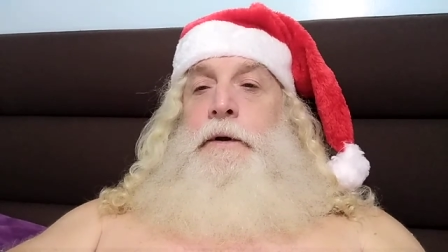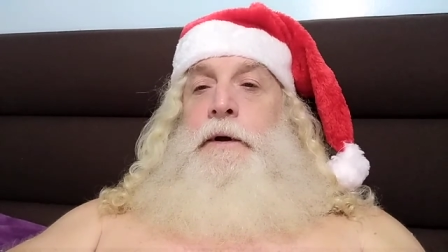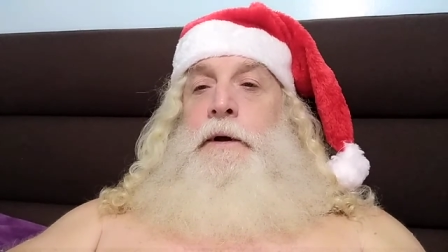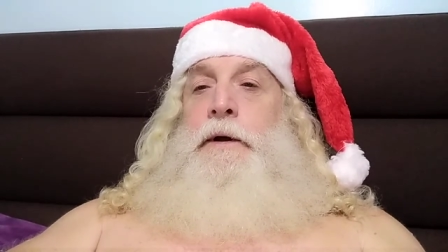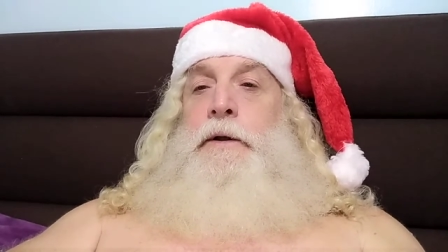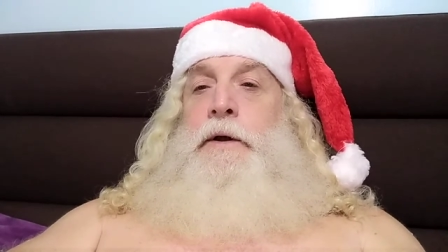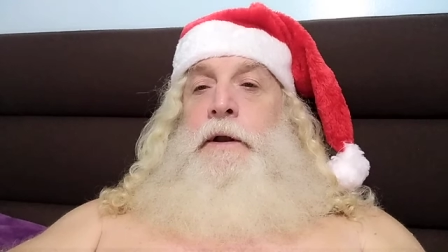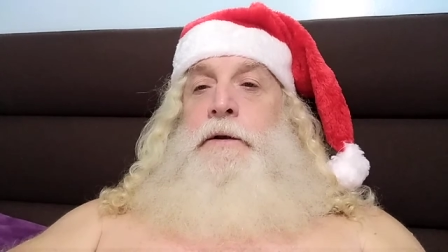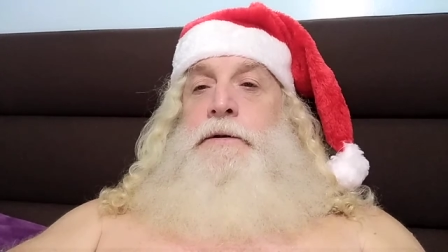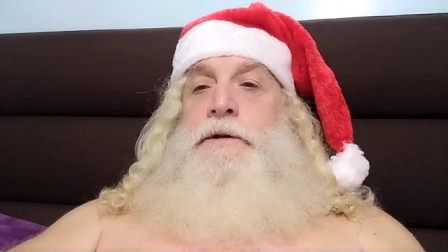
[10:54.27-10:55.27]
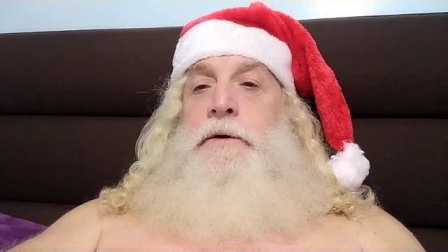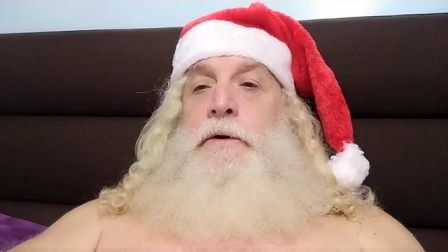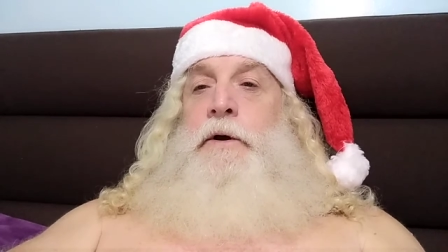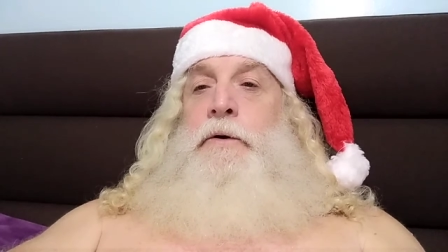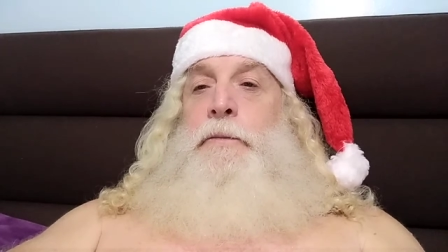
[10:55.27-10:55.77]
Uh, you can still
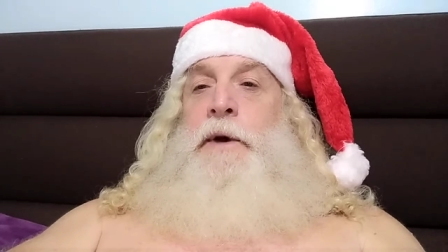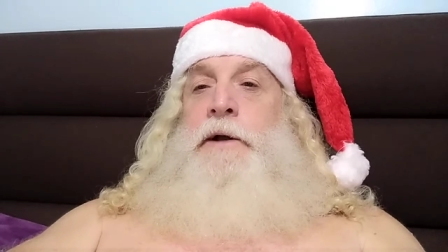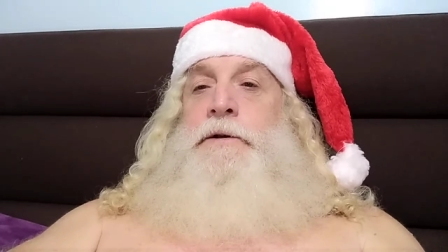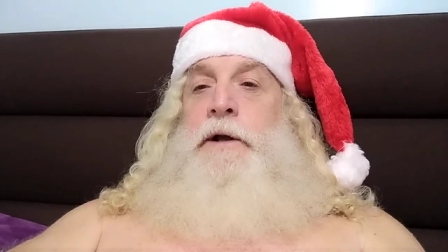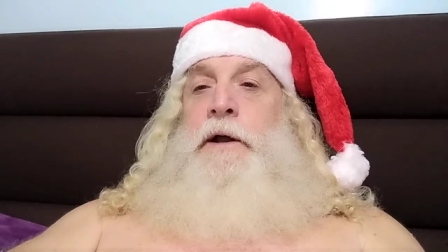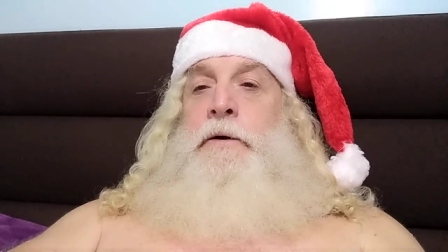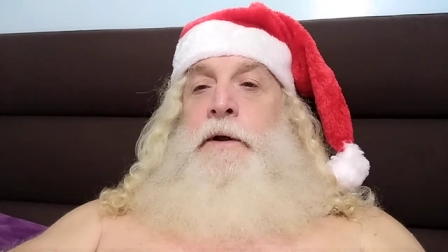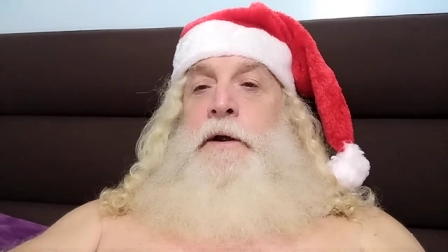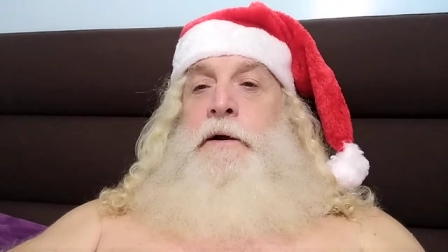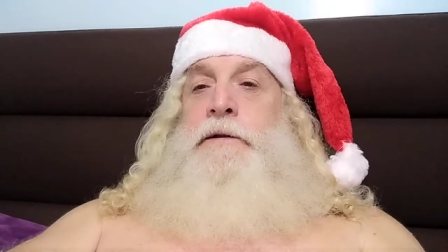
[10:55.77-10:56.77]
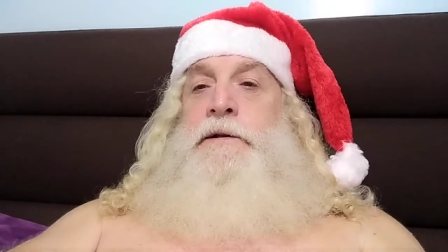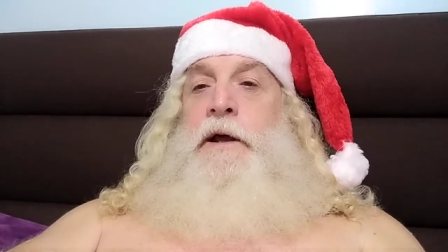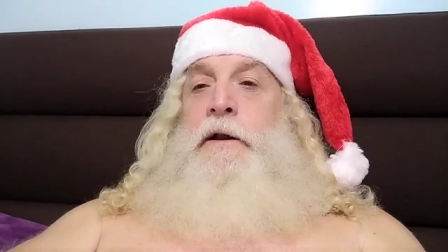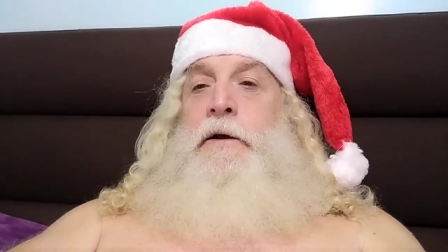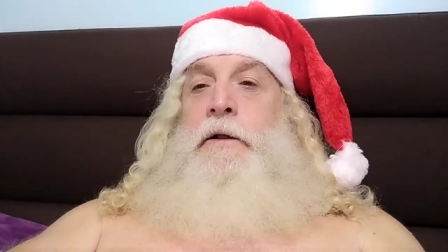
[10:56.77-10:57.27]
go to my channel here. It's
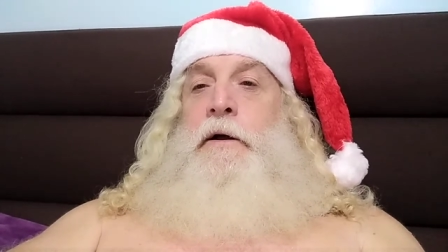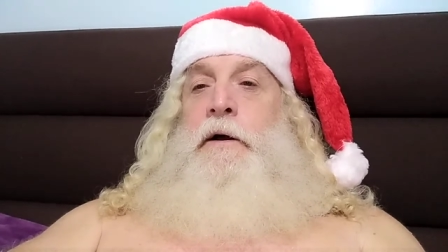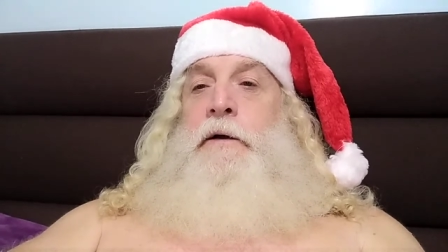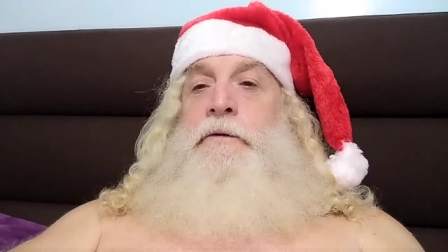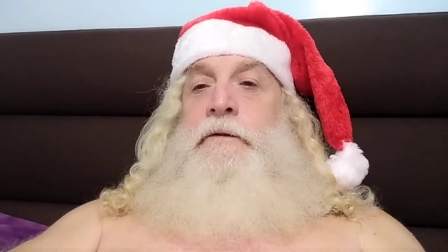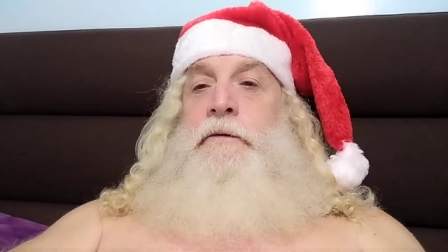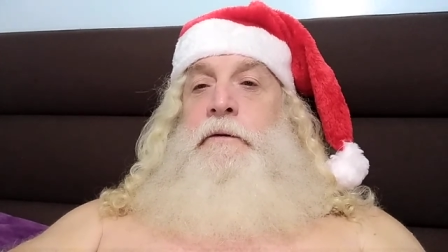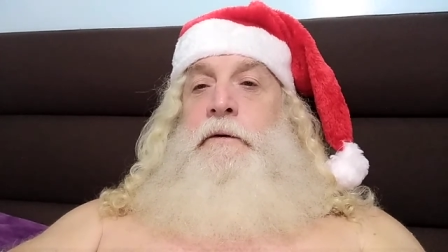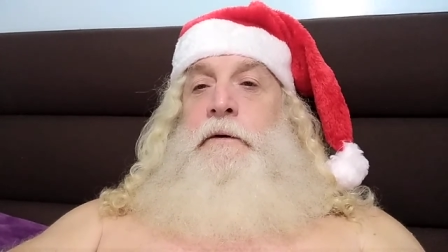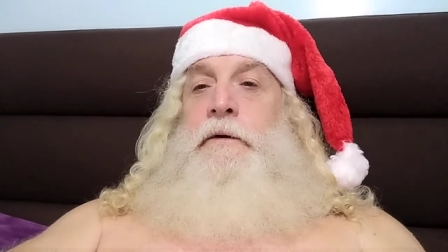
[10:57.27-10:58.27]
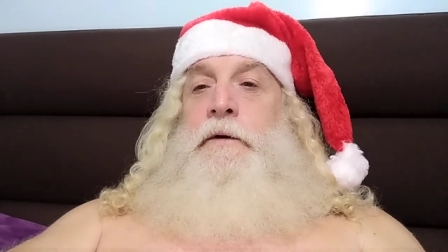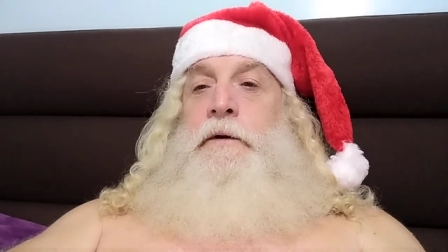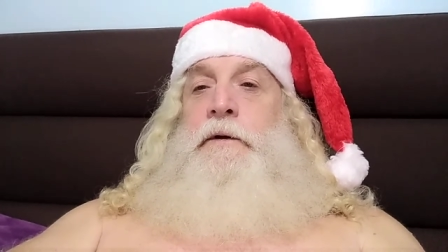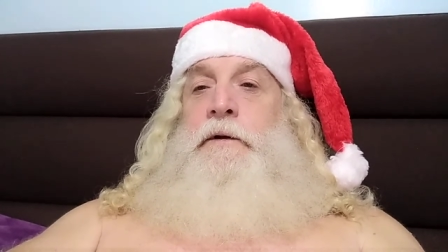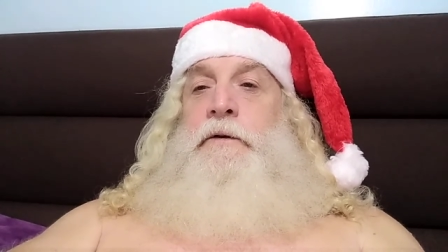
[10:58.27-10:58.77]
Santa Claus
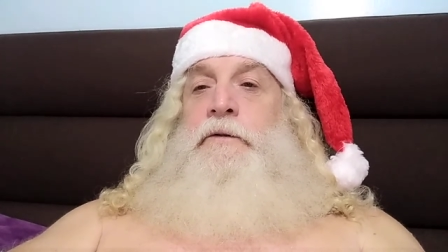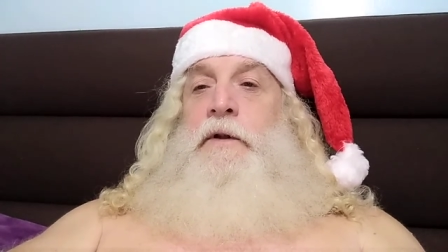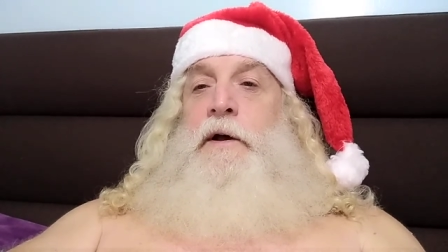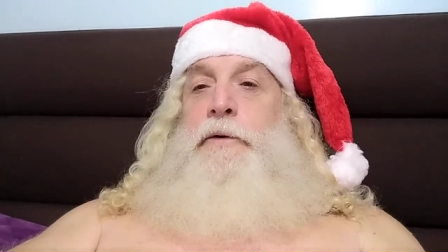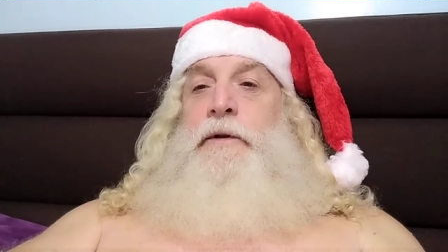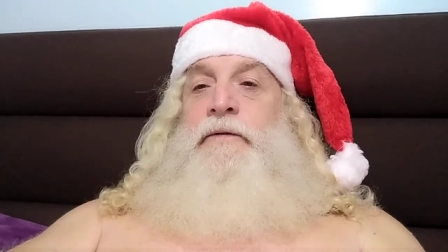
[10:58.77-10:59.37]
is now in the